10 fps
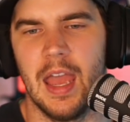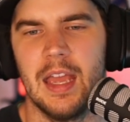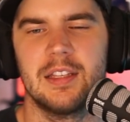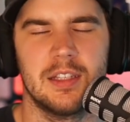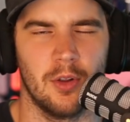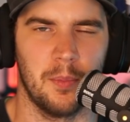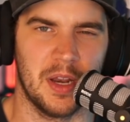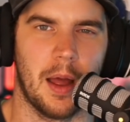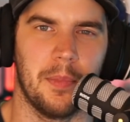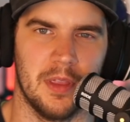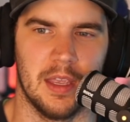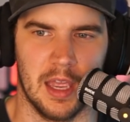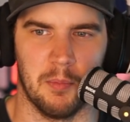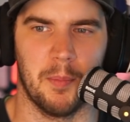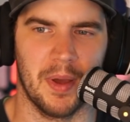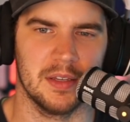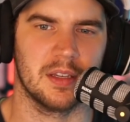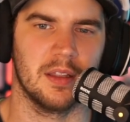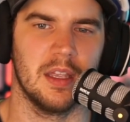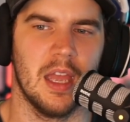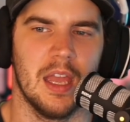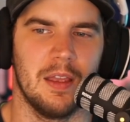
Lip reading: It's still a bit up in the air, but basically,